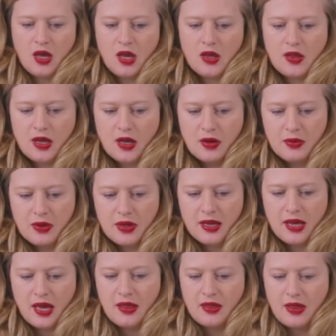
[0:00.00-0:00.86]
And then I'm
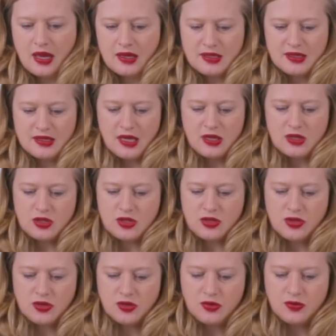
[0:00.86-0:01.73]
going to get that
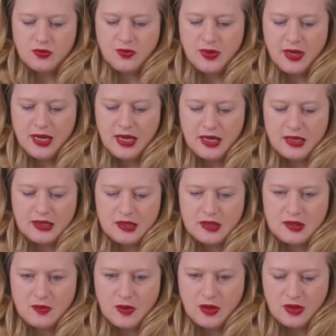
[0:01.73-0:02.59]
central piece
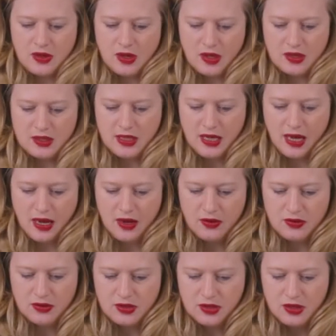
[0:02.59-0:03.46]
that's been cut
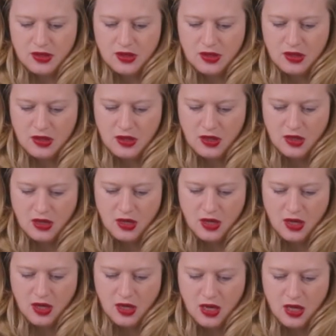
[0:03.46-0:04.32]
out
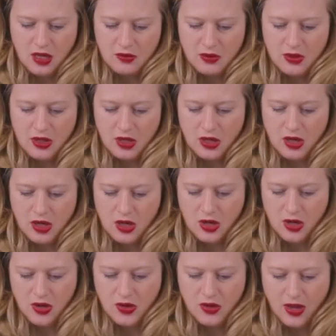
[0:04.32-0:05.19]
and I'm going to
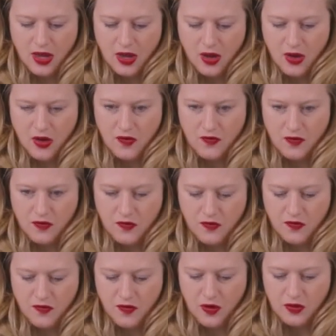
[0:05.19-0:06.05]
glue that over
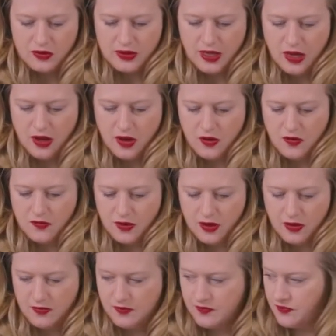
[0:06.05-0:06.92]
and fold that
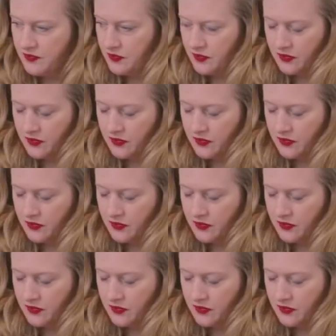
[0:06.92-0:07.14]
over. So